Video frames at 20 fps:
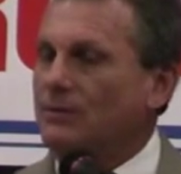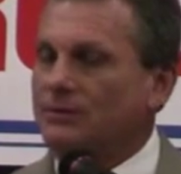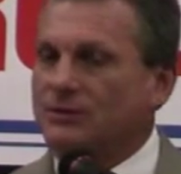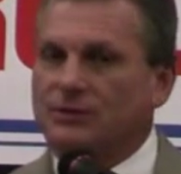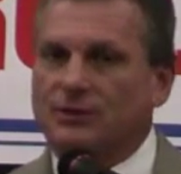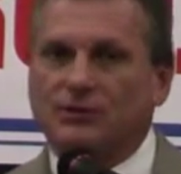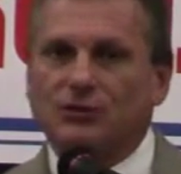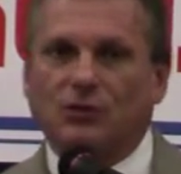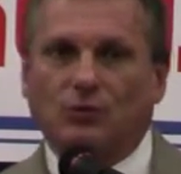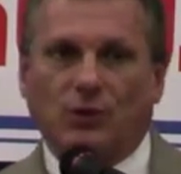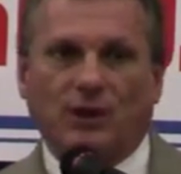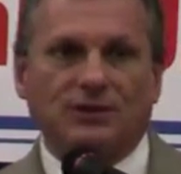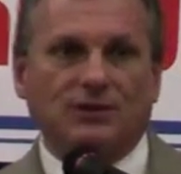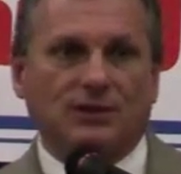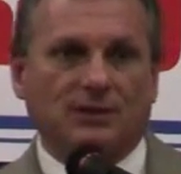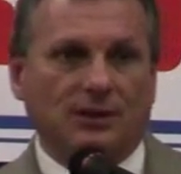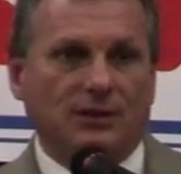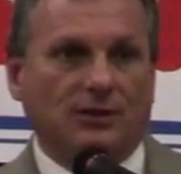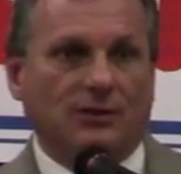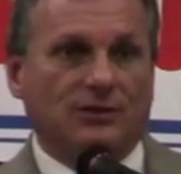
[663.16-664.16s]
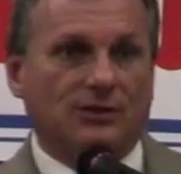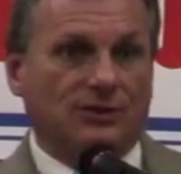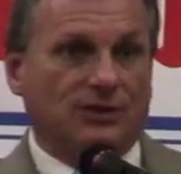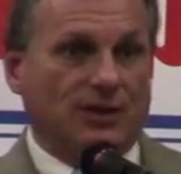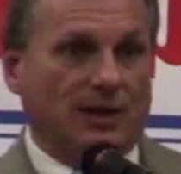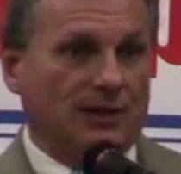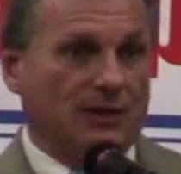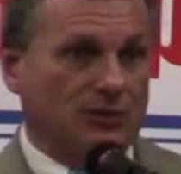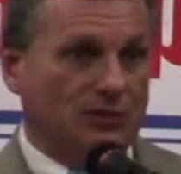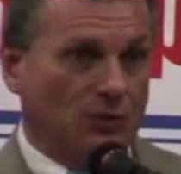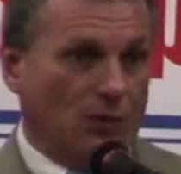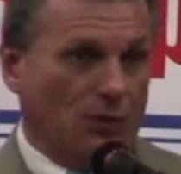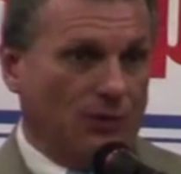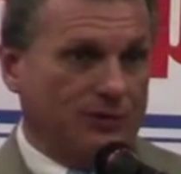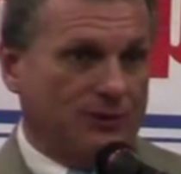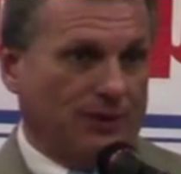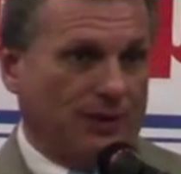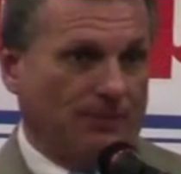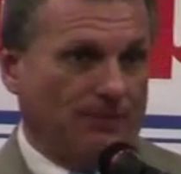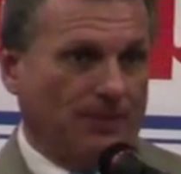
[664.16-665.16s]
situation here in the state of
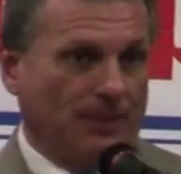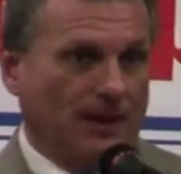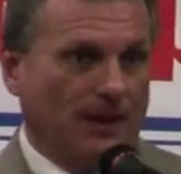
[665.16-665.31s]
Georgia.